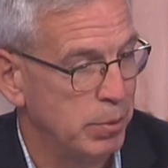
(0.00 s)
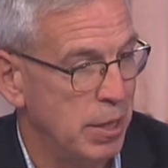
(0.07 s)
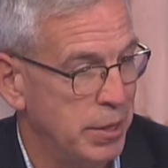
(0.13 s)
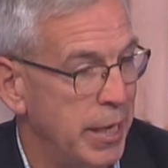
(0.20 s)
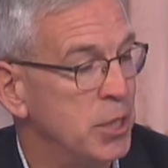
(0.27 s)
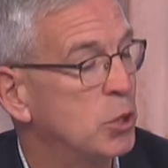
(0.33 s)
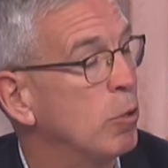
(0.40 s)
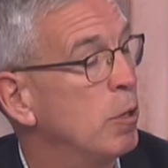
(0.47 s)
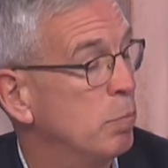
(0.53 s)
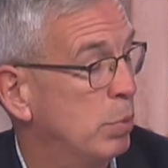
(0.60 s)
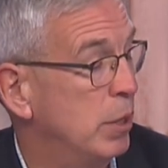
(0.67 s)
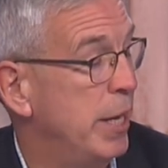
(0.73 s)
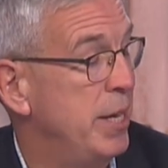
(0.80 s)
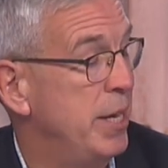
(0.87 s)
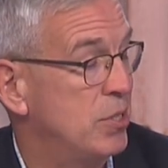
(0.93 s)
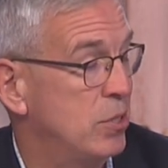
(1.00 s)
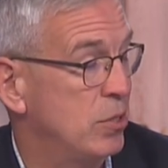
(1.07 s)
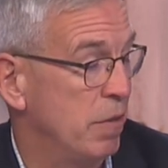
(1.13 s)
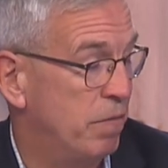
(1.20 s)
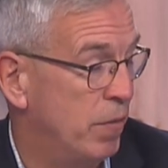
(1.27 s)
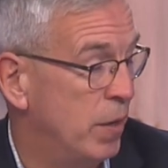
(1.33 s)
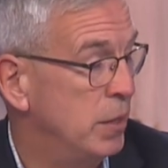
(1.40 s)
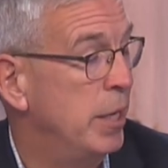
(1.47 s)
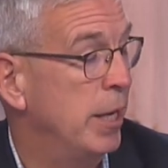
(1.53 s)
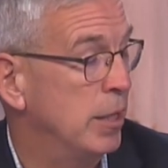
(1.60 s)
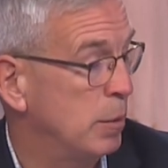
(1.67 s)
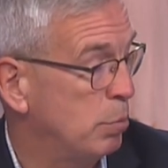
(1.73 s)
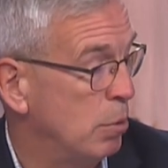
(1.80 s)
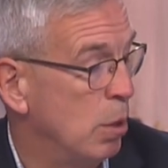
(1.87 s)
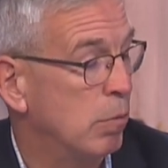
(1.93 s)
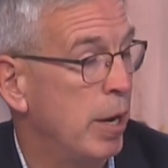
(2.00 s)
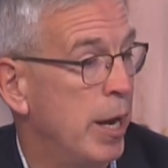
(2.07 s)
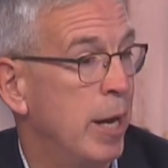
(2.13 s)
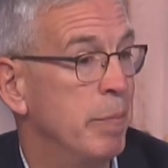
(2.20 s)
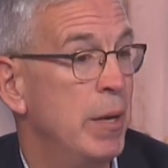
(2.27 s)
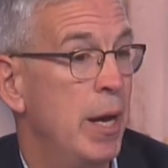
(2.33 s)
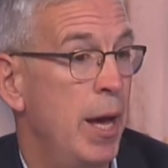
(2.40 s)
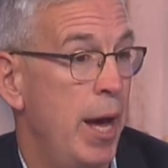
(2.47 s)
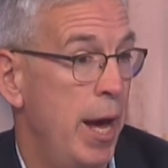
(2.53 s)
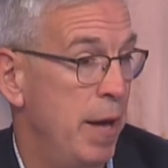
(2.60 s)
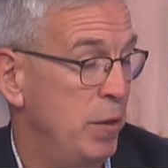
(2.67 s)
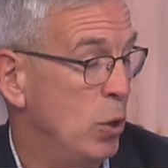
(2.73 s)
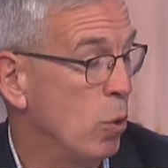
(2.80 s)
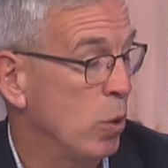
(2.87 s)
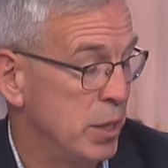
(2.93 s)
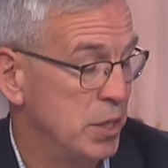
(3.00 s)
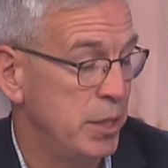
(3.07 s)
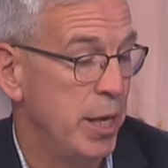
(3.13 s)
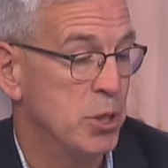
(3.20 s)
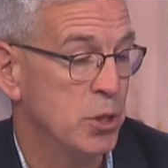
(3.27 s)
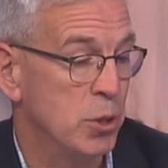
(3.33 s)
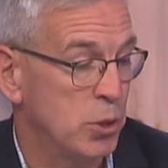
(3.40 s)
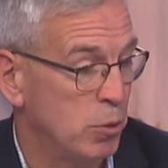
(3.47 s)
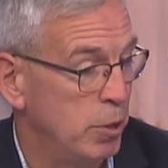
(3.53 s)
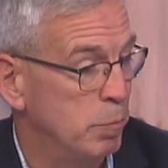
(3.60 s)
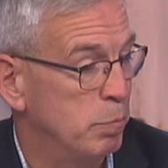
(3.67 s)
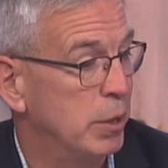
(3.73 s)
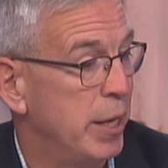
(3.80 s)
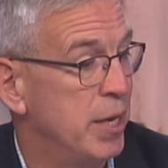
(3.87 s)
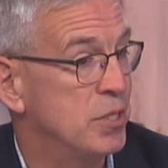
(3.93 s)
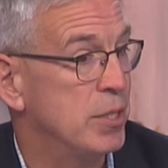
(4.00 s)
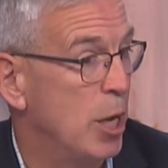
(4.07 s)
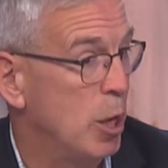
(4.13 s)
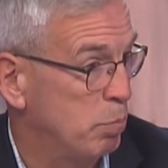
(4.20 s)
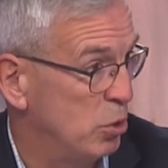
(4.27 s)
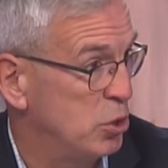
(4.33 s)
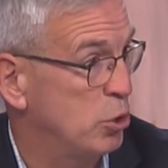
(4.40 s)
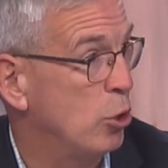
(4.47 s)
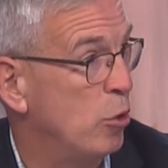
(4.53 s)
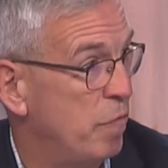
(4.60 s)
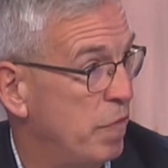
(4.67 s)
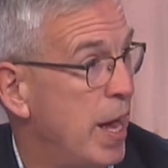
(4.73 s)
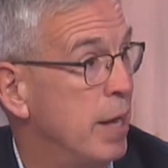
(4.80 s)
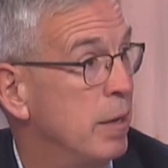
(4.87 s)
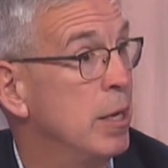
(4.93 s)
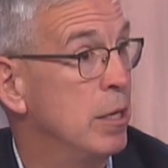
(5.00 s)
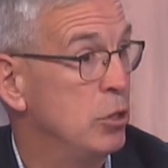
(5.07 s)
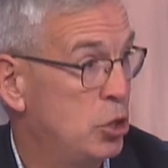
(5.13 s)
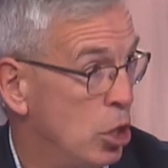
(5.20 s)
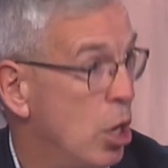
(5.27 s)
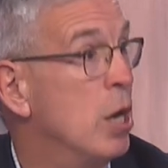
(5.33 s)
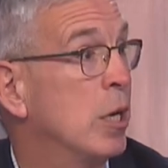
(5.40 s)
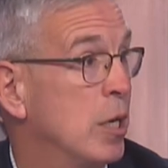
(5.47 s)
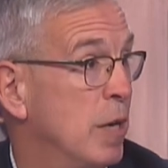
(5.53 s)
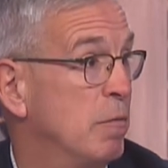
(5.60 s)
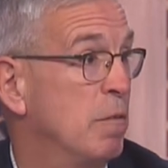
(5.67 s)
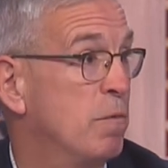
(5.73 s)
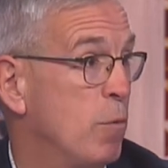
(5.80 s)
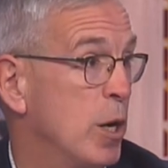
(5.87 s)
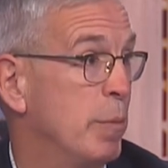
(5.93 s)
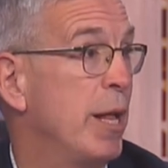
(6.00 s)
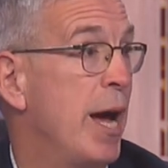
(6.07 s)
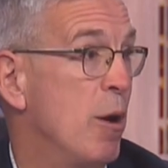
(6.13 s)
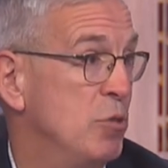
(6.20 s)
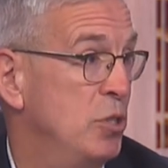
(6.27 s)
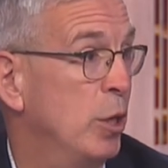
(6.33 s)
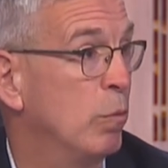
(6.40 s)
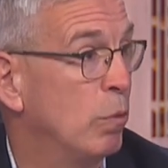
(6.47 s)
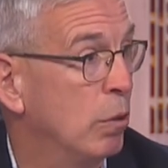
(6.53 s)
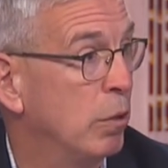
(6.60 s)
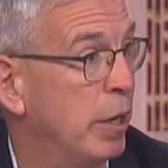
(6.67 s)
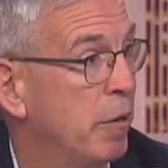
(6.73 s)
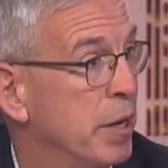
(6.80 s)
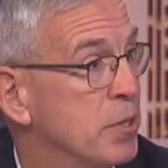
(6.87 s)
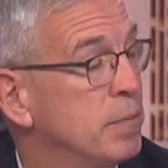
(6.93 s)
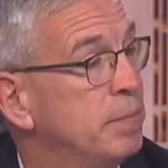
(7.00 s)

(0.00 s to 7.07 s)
things are in place, the funding and the program and the organizations are in place to help preserve that chunk of affordable housing in rural areas.